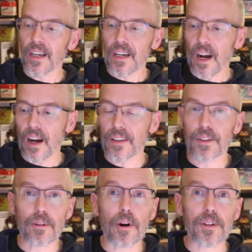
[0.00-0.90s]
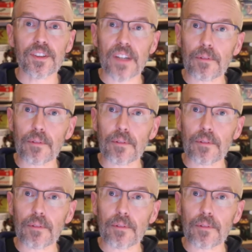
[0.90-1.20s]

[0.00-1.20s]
There are several